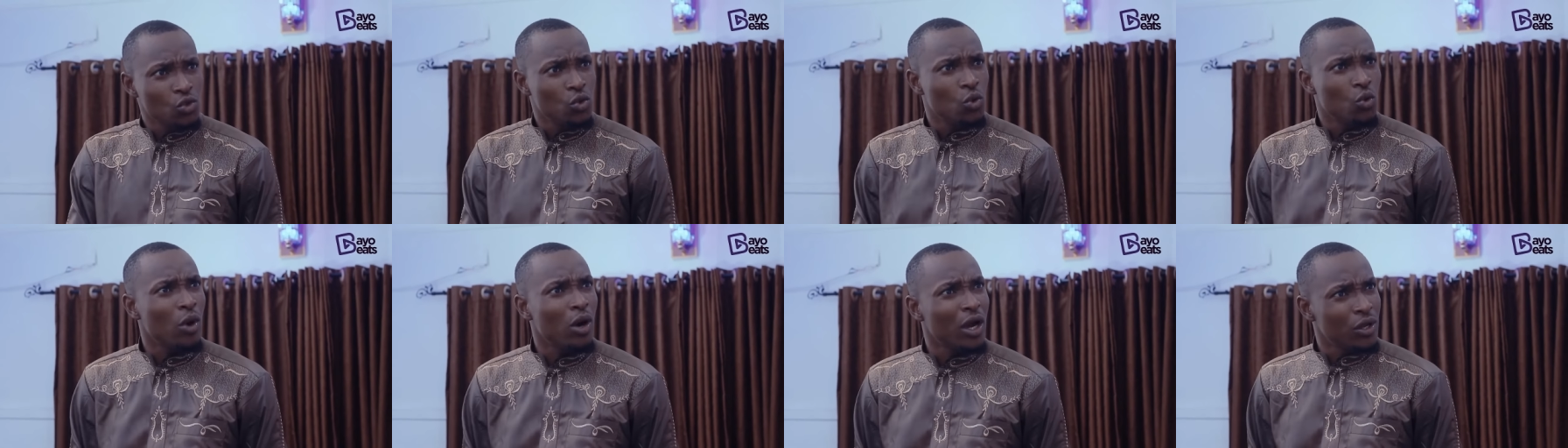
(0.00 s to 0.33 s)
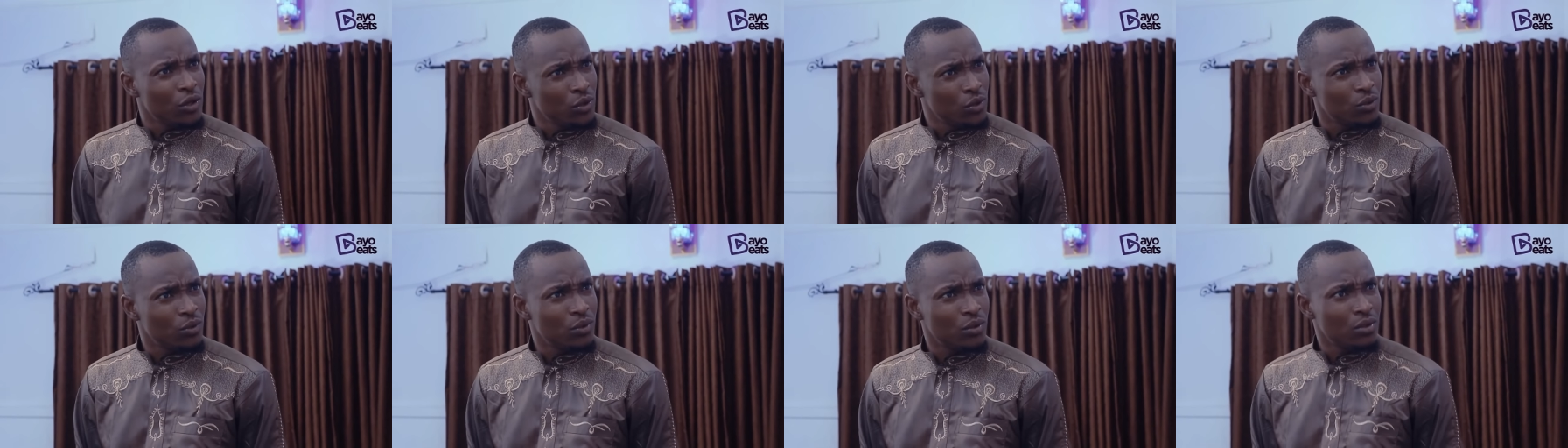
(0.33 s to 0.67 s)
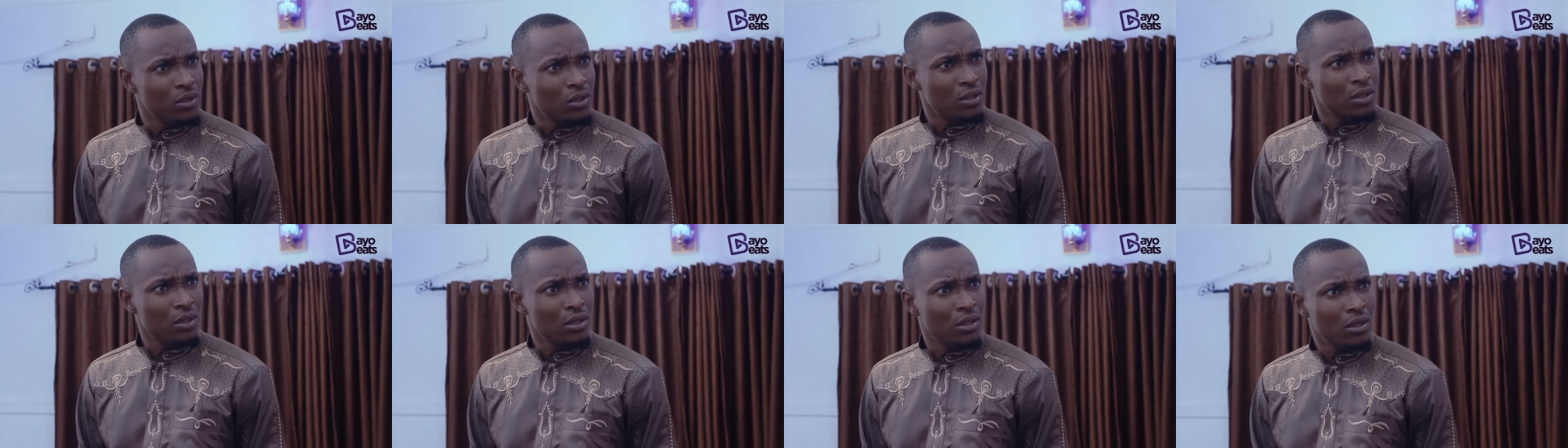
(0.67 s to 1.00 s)
you, who are you?
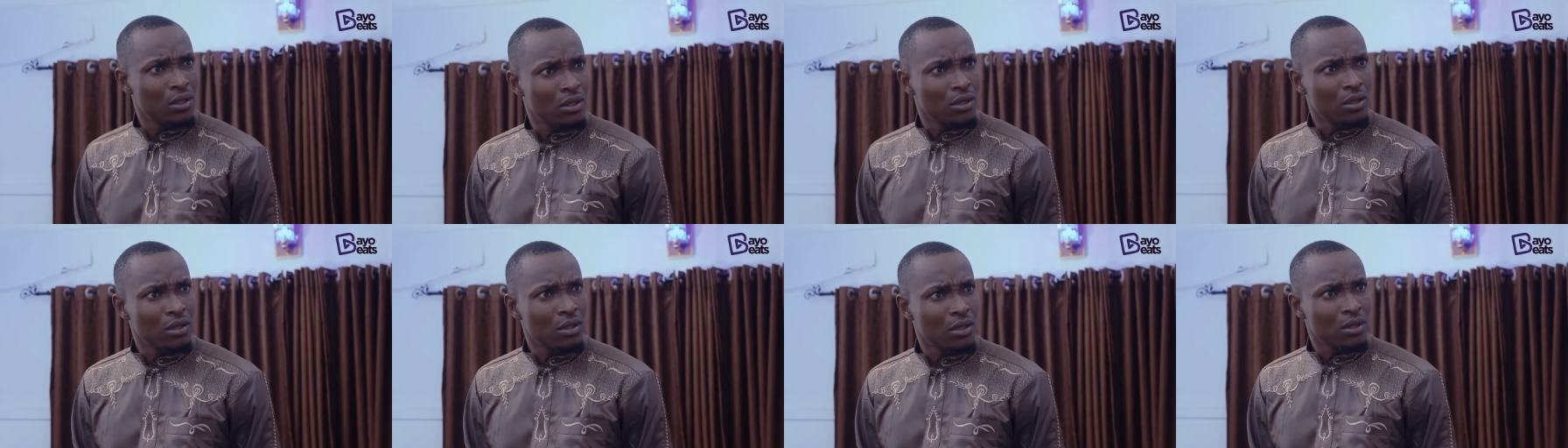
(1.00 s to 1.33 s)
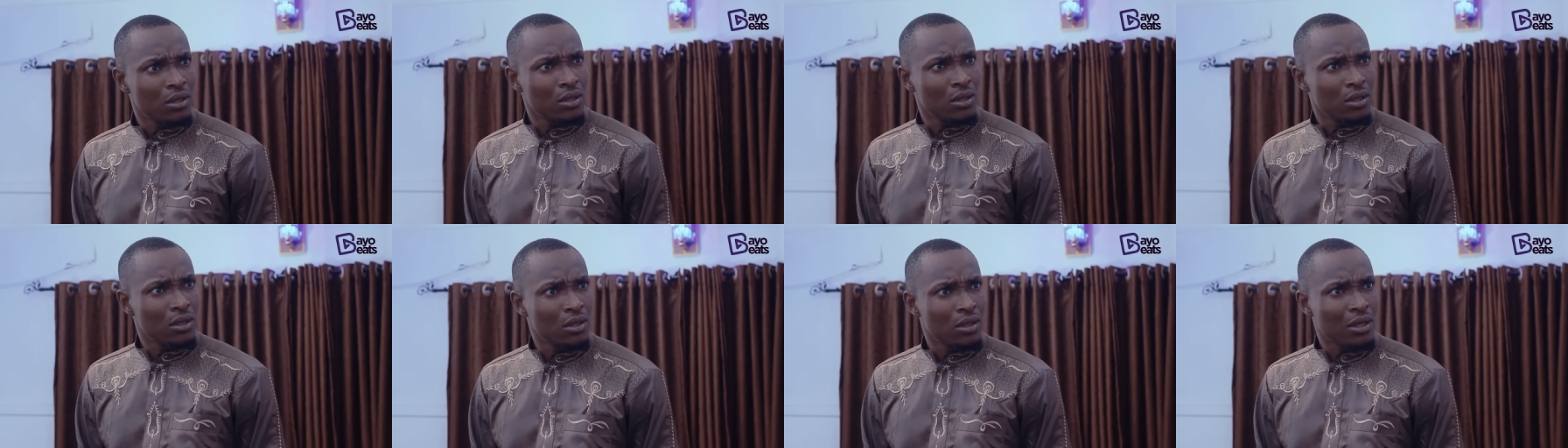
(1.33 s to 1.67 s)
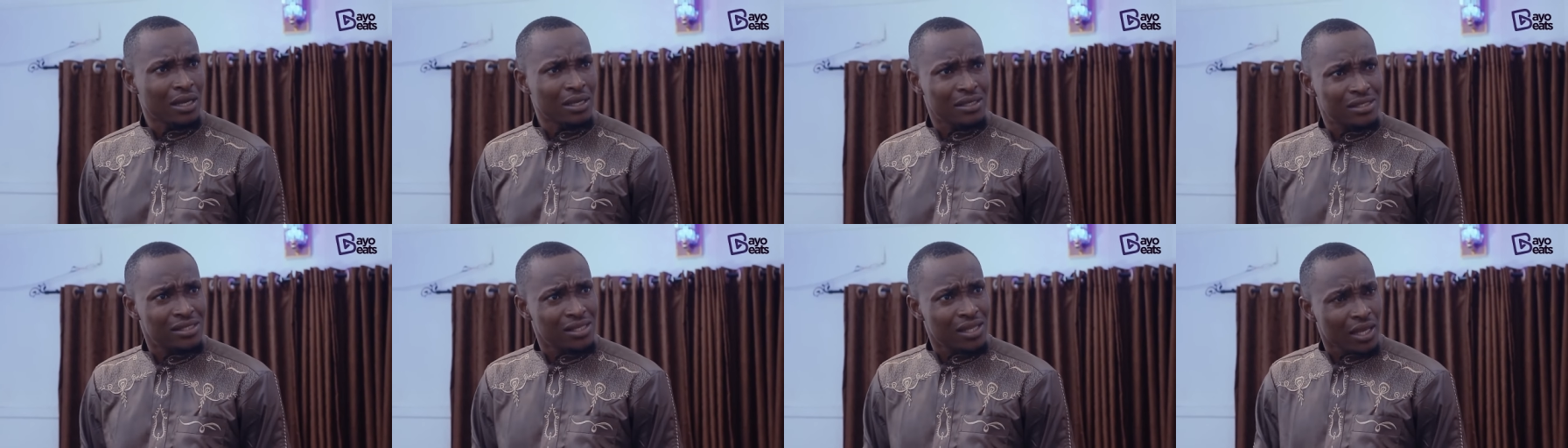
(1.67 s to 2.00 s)

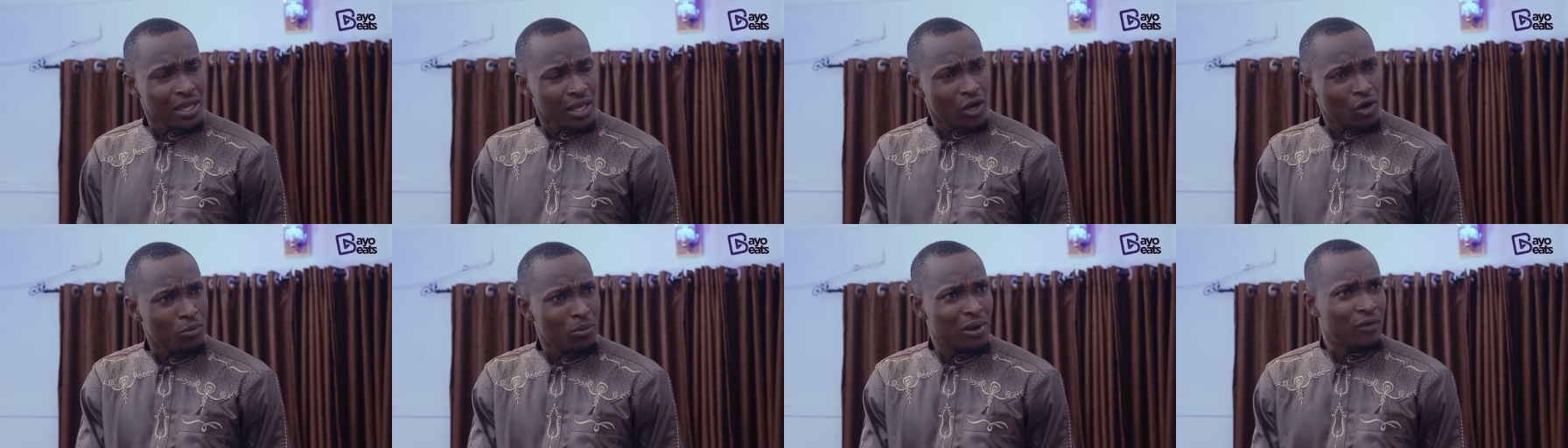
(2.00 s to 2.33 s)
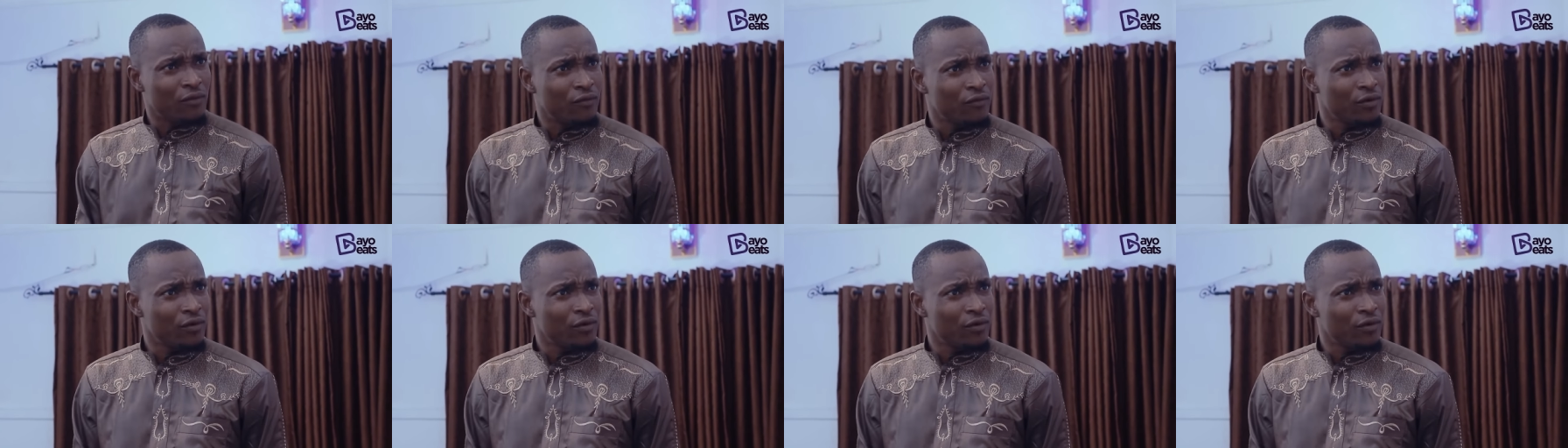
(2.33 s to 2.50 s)
I stay here with my